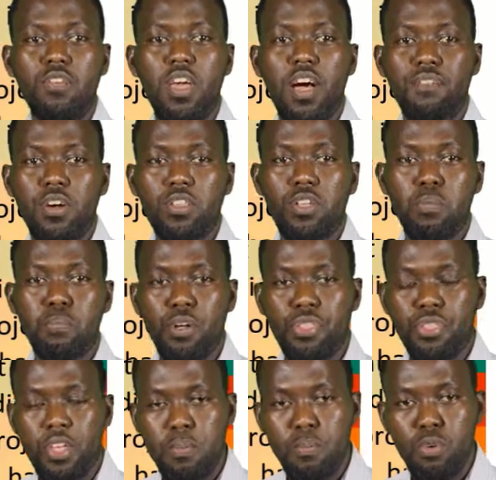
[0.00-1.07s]
affecting both
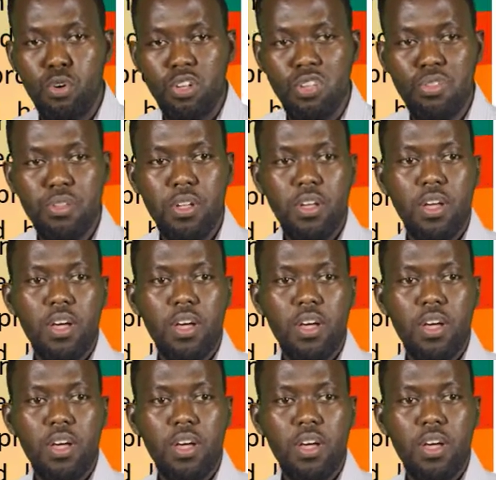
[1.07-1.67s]
the employees